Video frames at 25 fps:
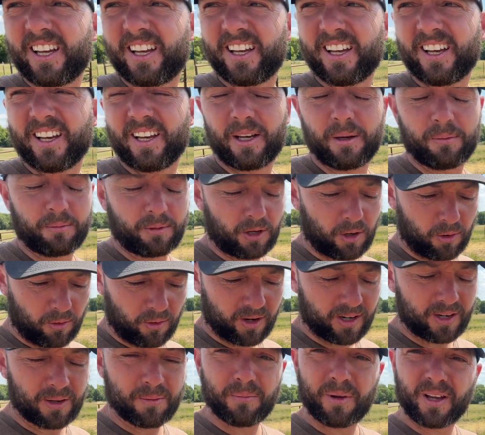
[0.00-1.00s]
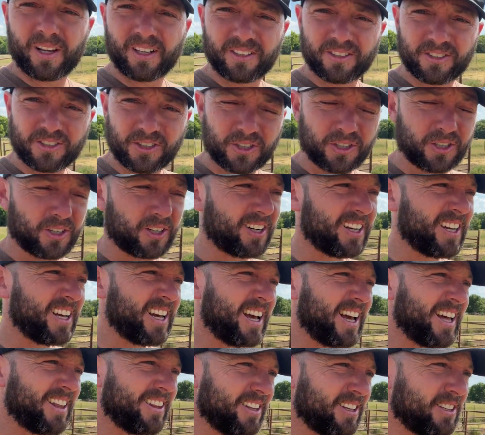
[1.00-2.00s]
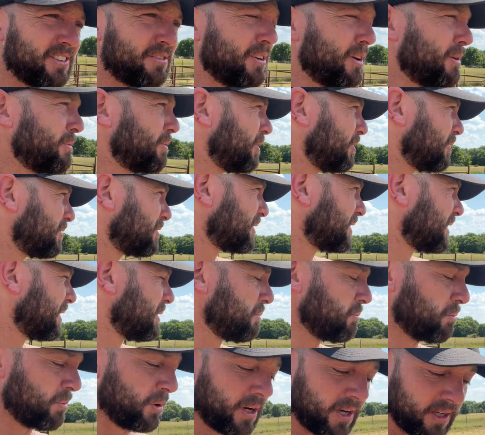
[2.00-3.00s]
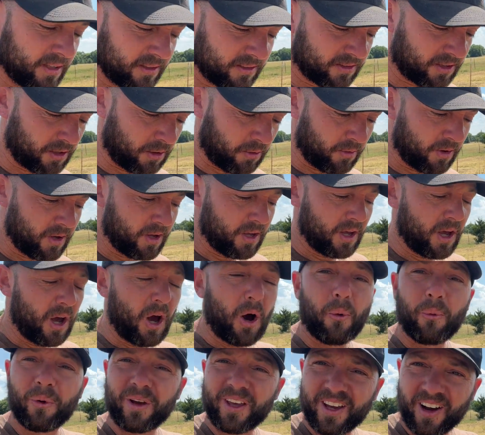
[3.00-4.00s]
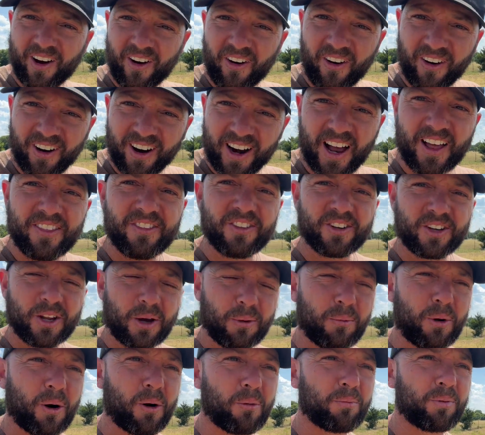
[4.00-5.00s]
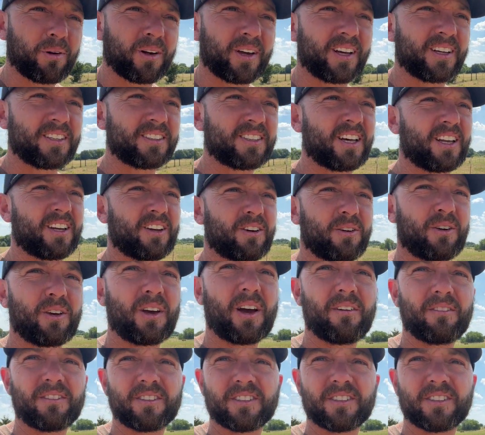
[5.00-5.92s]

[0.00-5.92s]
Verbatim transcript: um, going and making sure these females are getting bred. So we are at the Dunbar place. I know you haven't